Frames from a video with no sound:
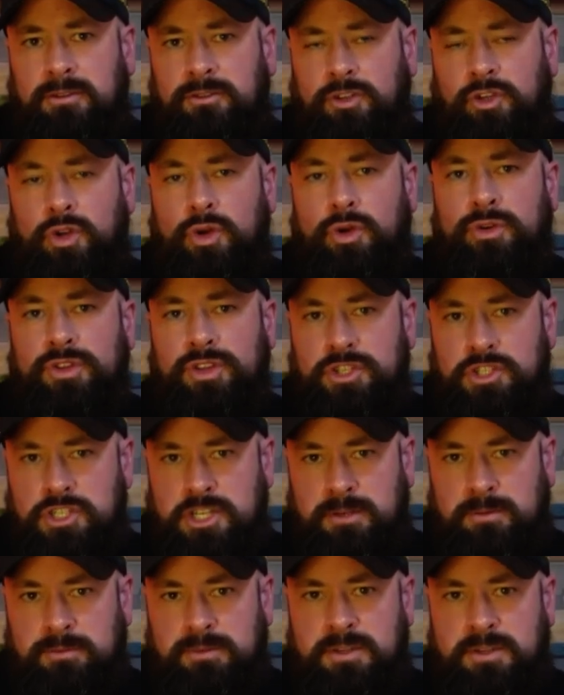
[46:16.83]
to go to the
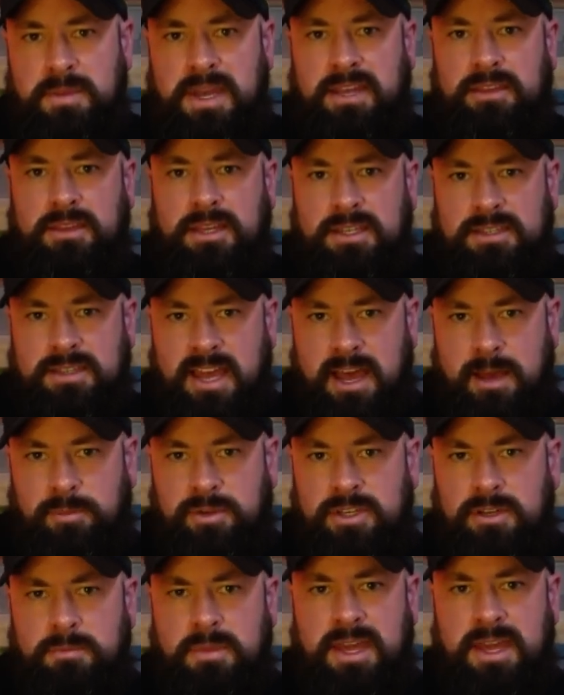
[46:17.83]
gym, to make things
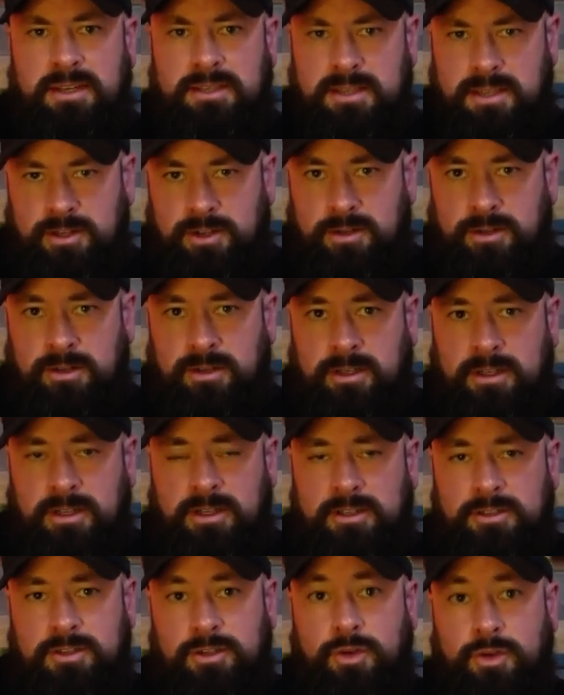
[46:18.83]
happen, to make dinner,
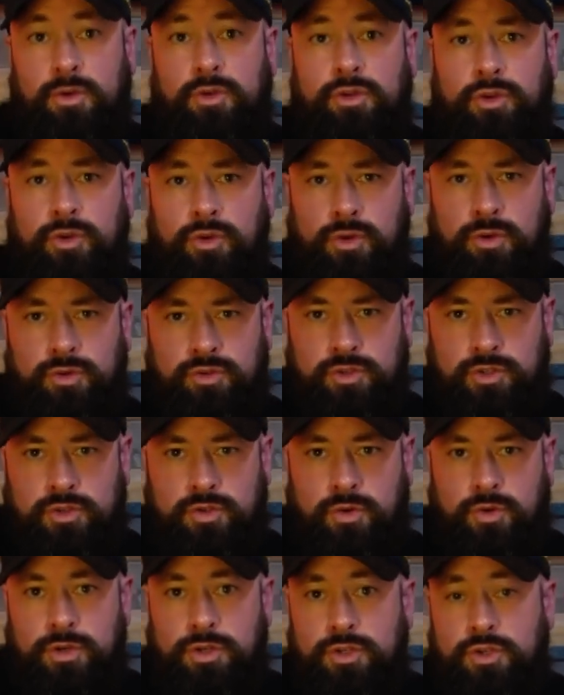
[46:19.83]
to go to the grocery
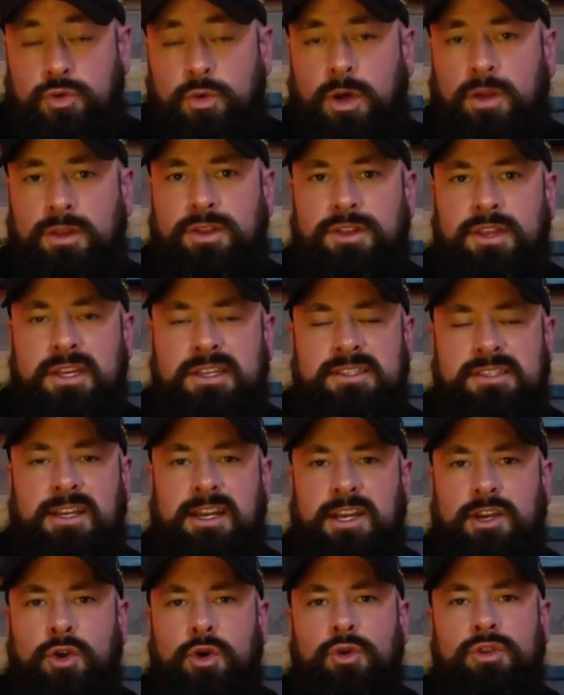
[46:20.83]
store, to do all the things
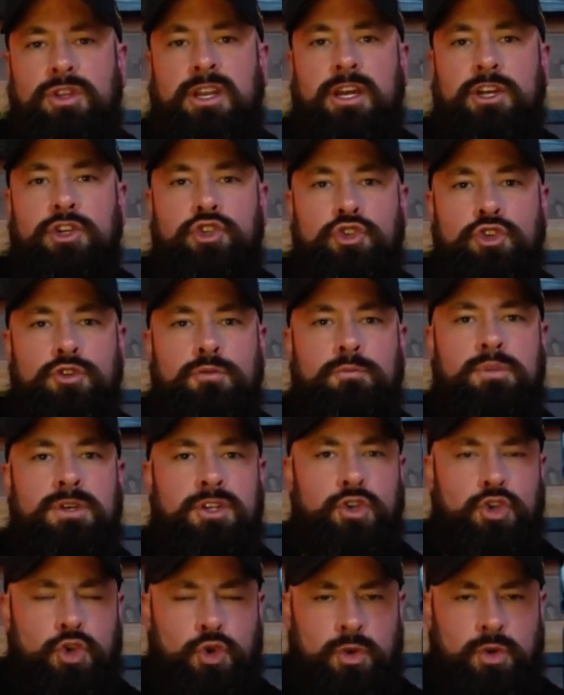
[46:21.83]
that I know that I should
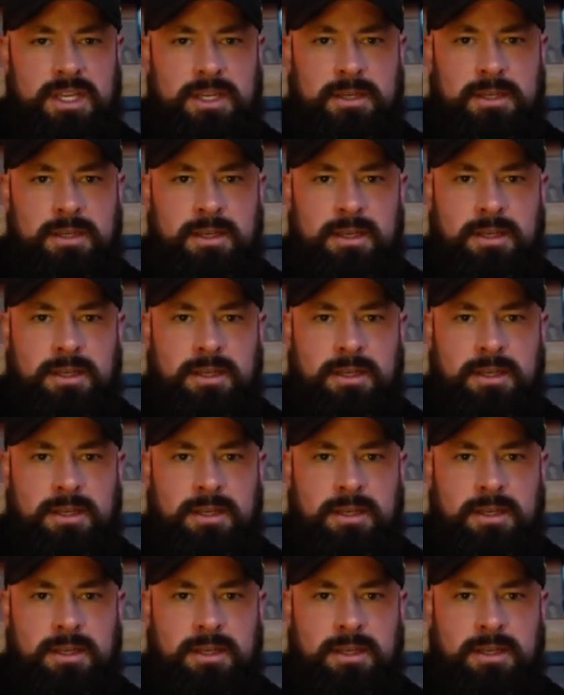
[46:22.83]
be doing.